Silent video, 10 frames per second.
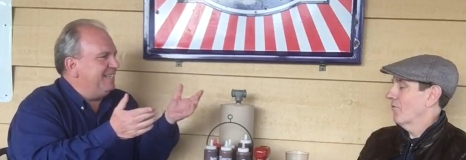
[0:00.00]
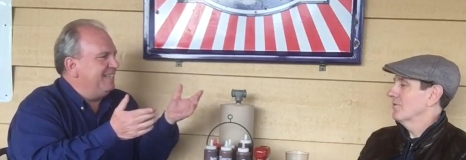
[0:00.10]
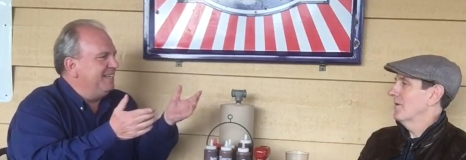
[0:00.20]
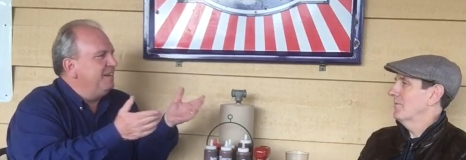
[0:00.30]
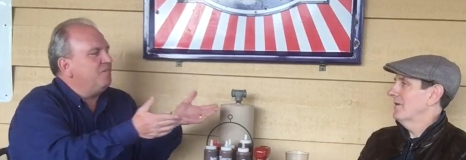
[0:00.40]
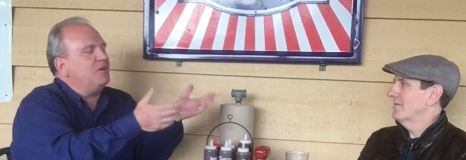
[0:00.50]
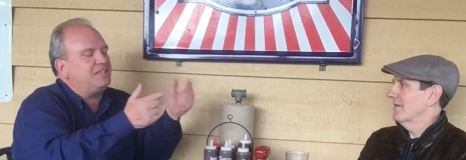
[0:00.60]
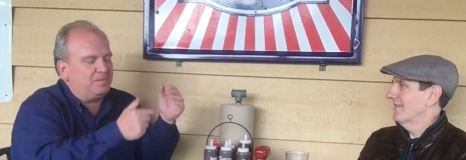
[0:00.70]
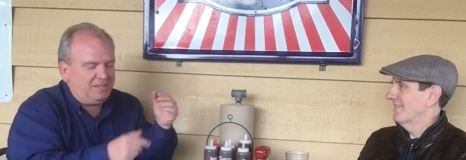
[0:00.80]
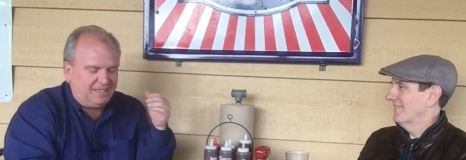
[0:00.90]
Speaker 1: Force MDs.
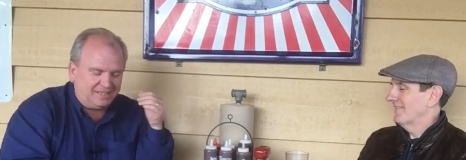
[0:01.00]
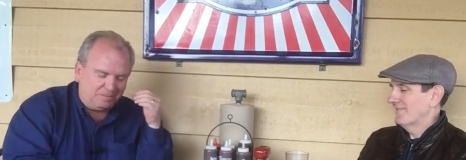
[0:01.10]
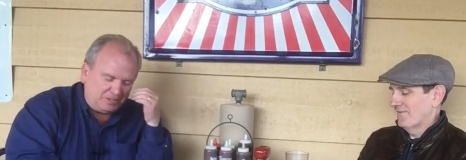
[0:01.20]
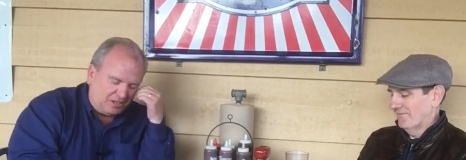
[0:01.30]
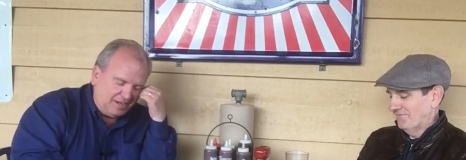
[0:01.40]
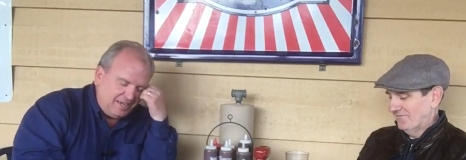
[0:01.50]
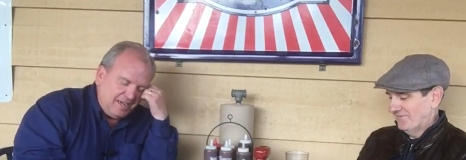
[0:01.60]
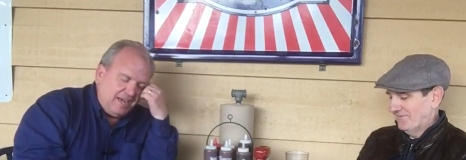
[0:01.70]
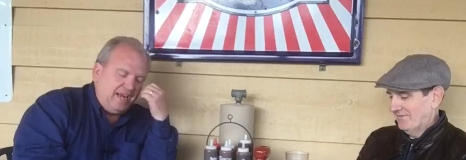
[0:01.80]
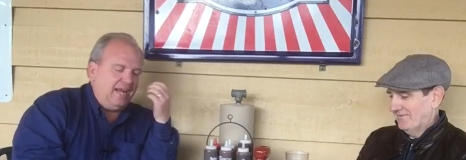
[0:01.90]
Force
Speaker 2: MDs, I'm sorry.
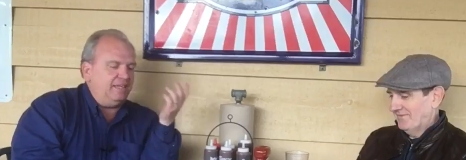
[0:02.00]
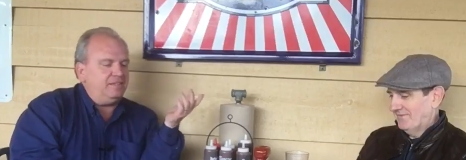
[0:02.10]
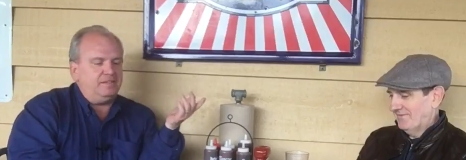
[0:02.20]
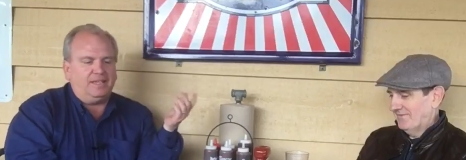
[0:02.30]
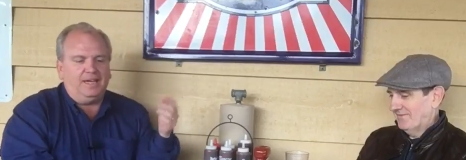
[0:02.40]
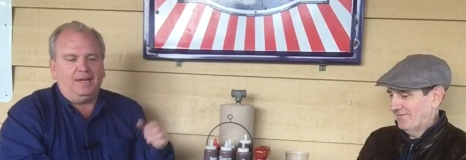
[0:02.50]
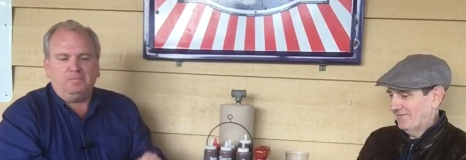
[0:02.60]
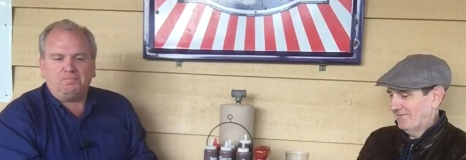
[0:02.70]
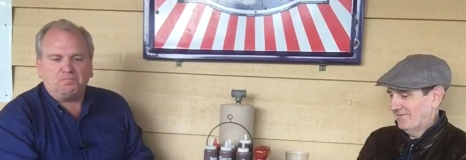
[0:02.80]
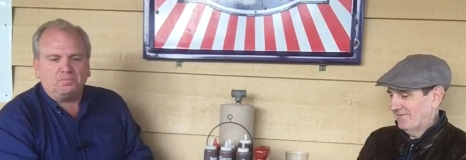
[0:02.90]
And uh,
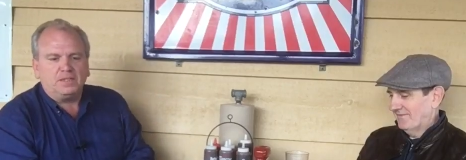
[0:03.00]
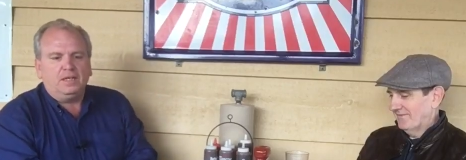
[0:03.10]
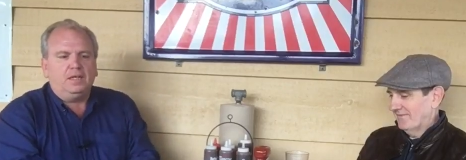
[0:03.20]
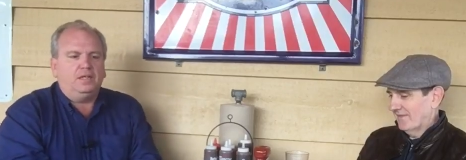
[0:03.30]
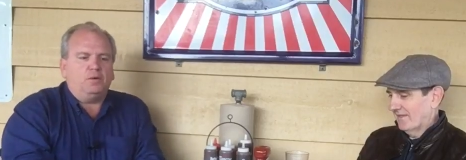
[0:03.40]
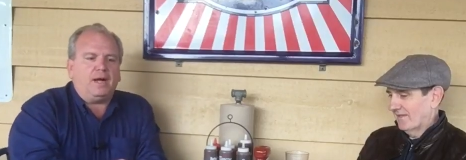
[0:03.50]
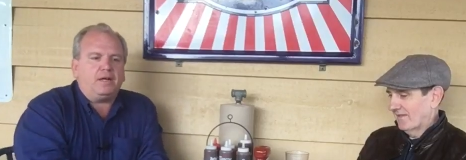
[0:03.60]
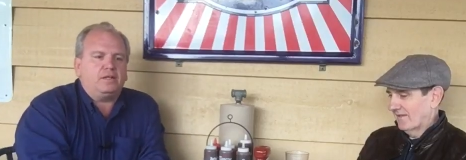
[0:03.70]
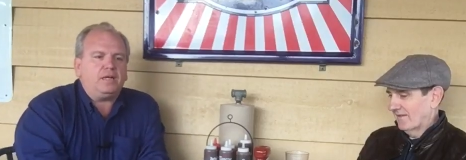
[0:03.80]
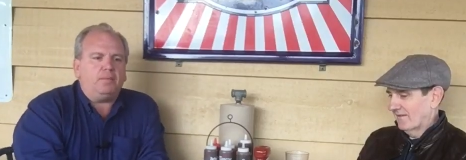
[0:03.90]
the
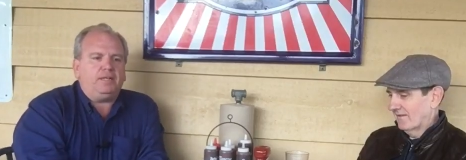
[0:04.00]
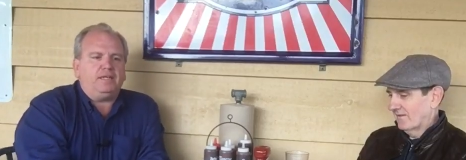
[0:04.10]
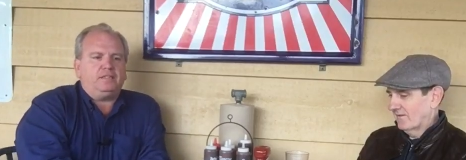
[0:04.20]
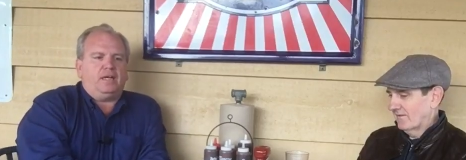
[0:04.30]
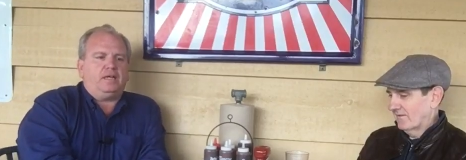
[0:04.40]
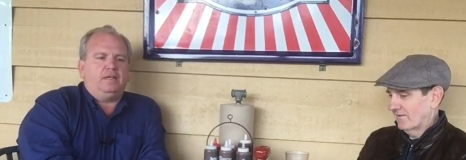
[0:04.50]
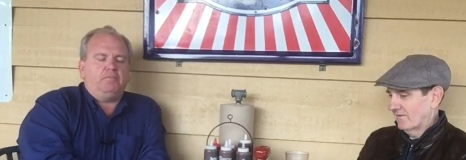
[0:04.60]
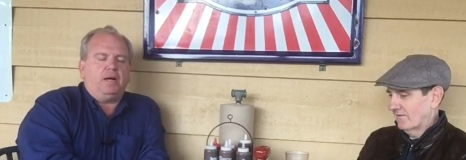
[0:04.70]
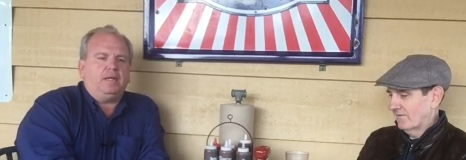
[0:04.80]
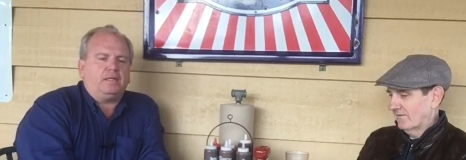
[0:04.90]
record company
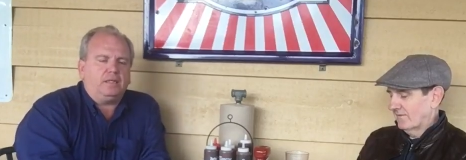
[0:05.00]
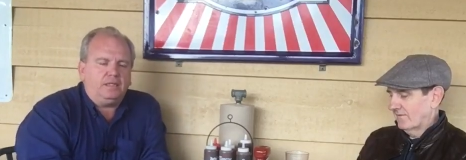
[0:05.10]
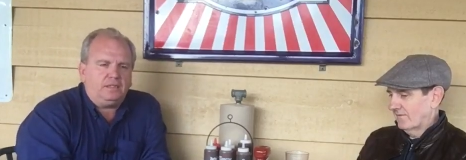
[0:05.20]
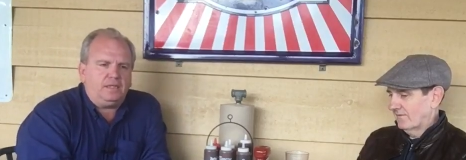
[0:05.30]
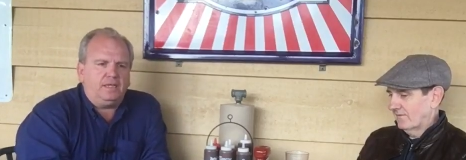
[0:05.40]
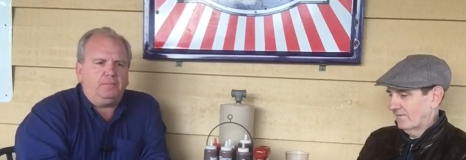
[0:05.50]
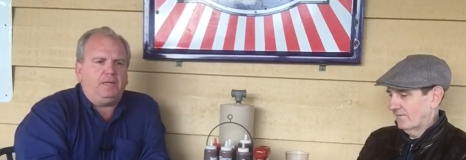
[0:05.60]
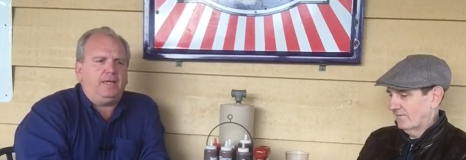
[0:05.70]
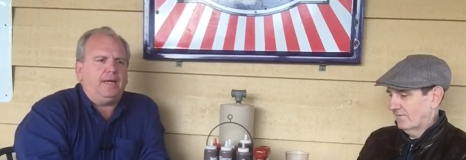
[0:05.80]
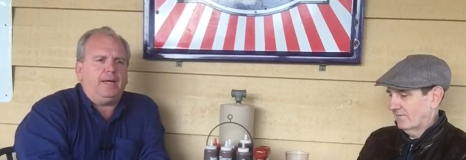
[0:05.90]
executive, Monica Lynch, said to
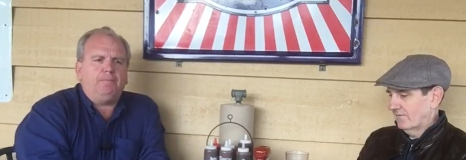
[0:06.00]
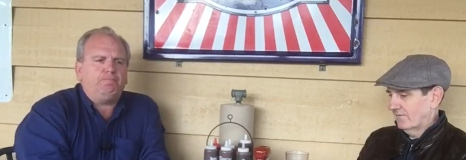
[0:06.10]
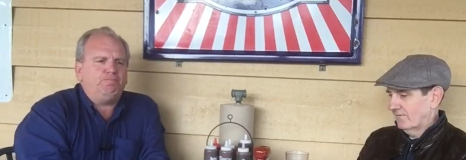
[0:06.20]
me, uh,